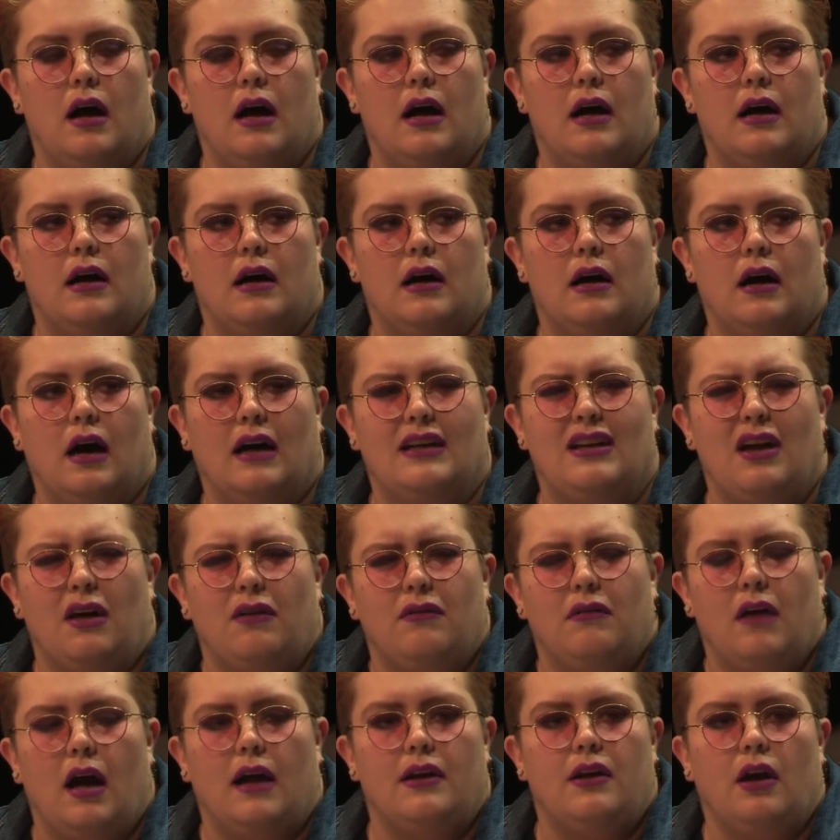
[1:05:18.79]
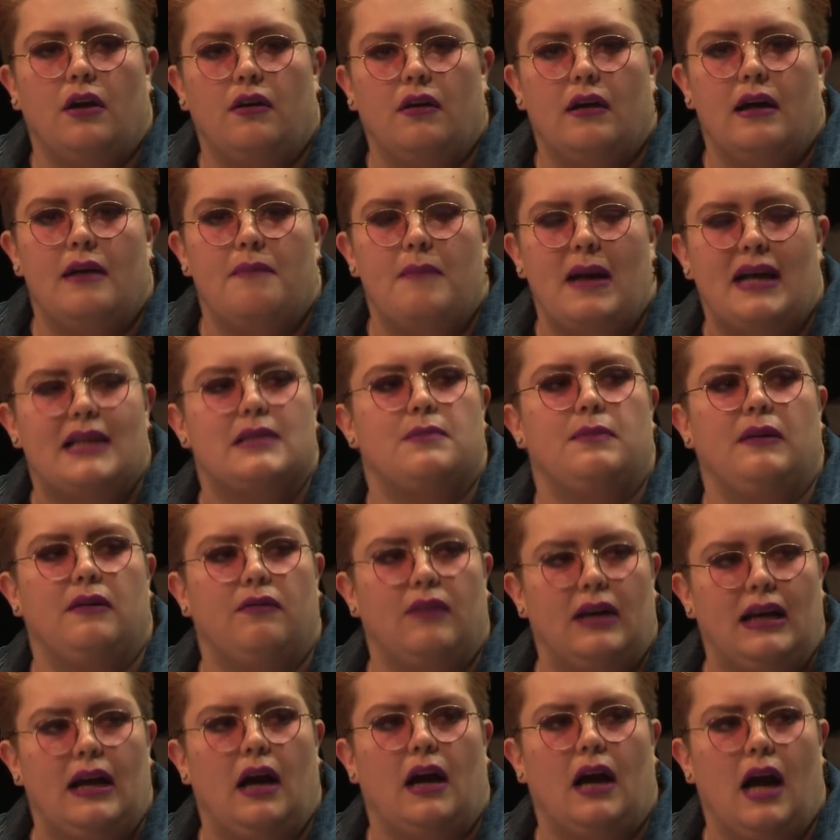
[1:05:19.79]
Uh, I don't I don't. It makes me
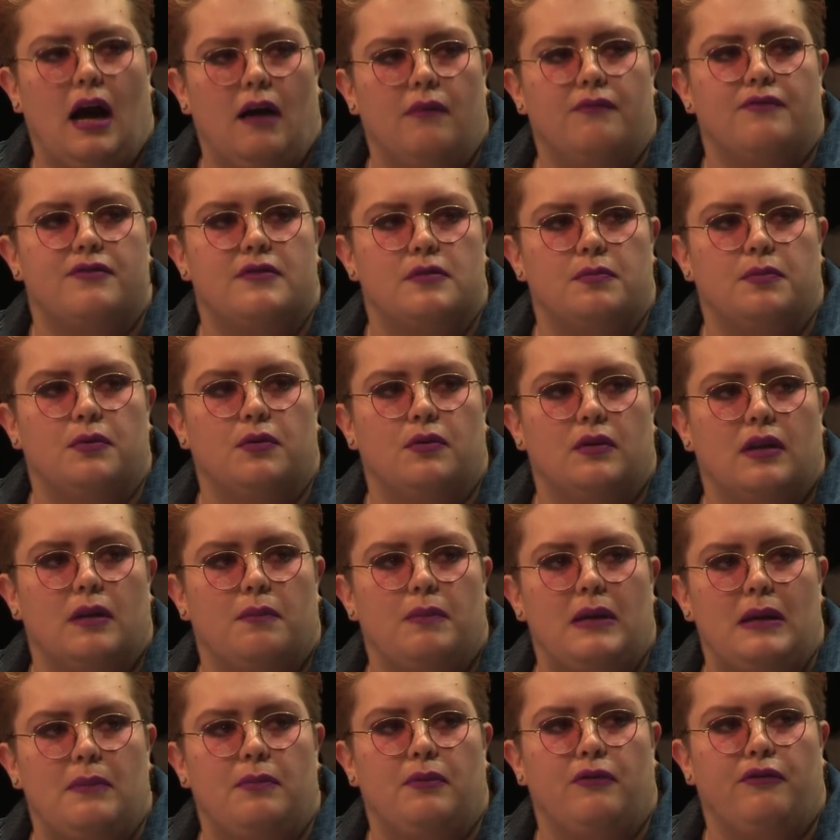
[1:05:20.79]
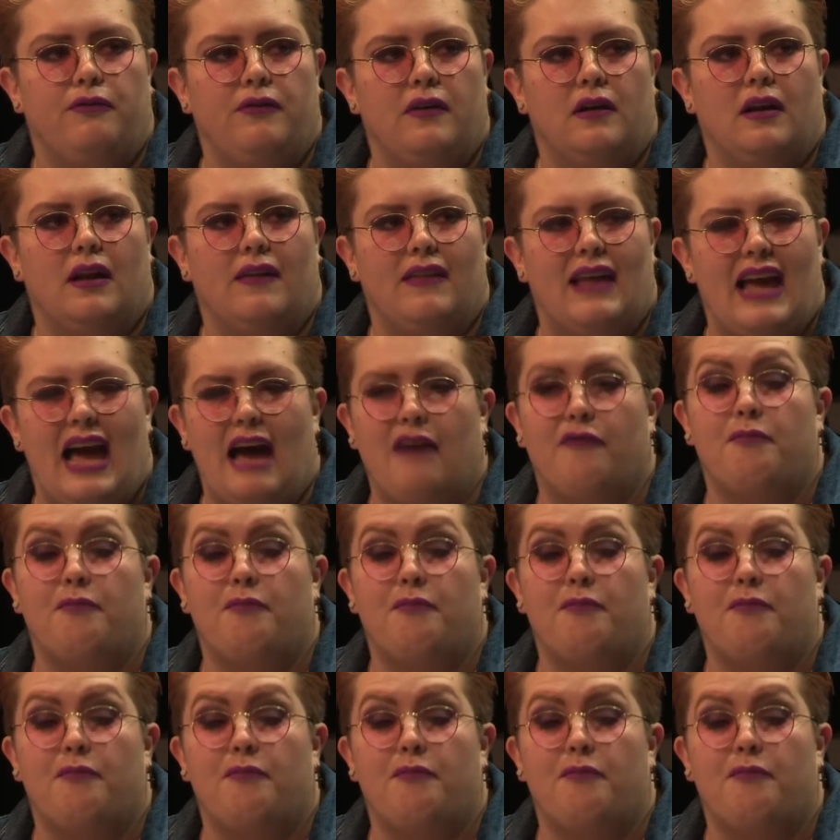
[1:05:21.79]
really uncomfortable that people feel like they